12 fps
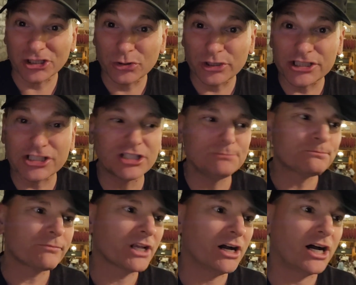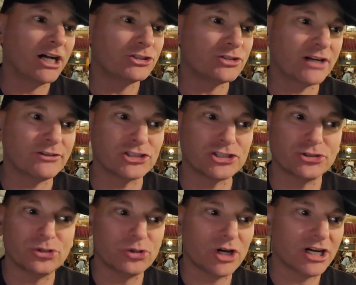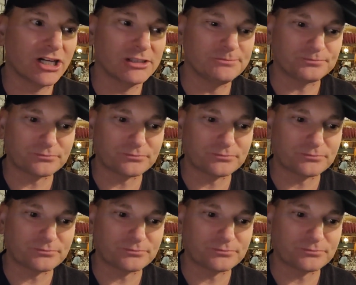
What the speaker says: Louis, traveled to